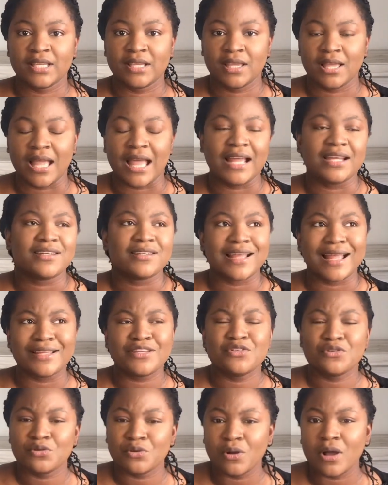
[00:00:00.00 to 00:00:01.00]
and
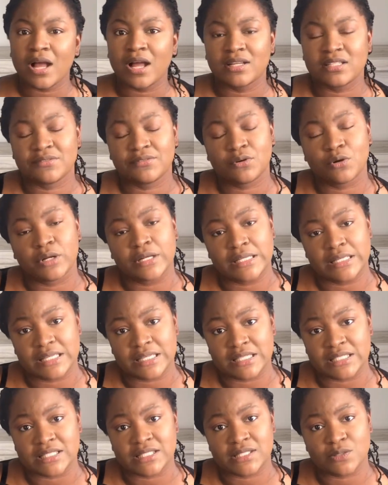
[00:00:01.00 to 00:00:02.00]
you know how difficult it
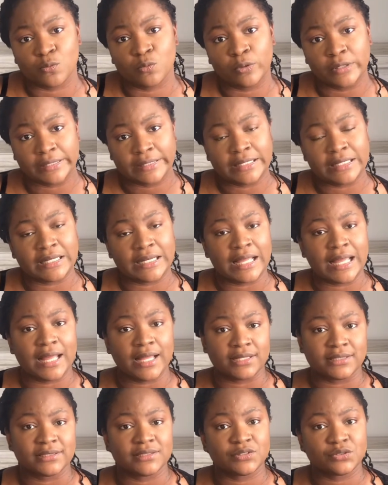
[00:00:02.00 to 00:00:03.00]
is working
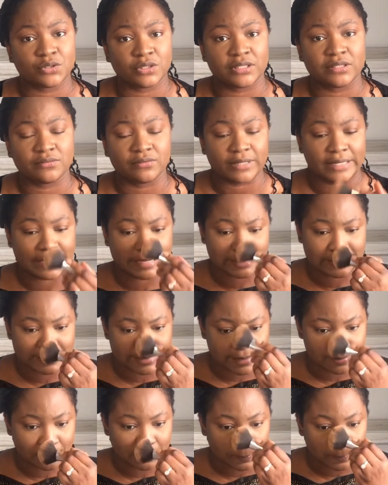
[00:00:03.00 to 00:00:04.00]
and studying for an
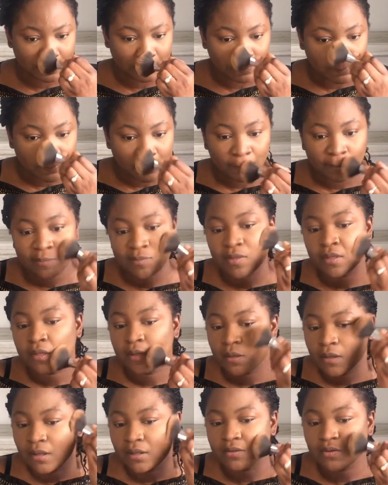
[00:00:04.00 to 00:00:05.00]
exam.
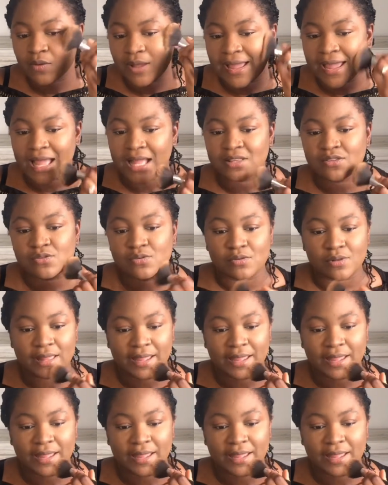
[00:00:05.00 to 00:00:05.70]
So I had to